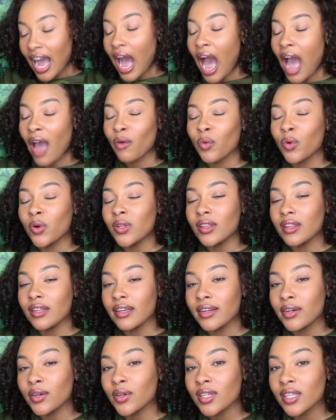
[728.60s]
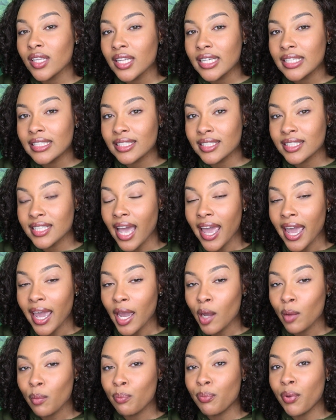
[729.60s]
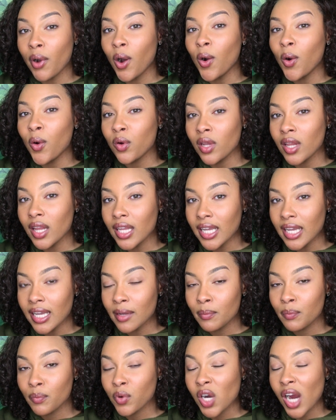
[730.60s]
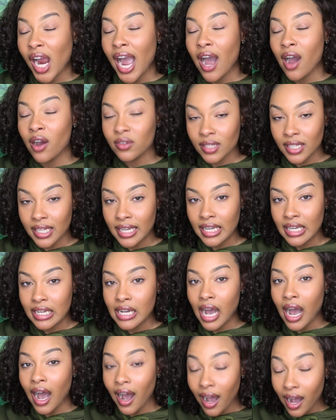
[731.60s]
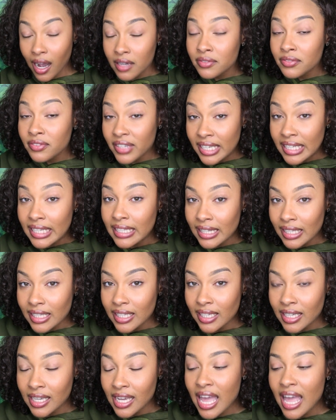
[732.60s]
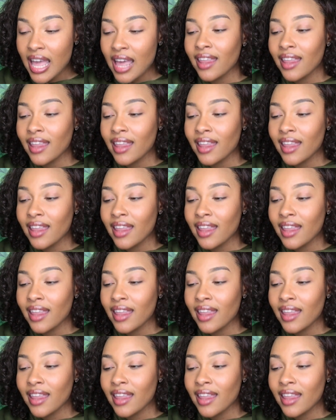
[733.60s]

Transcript: I will literally say boldly, proudly, confidently,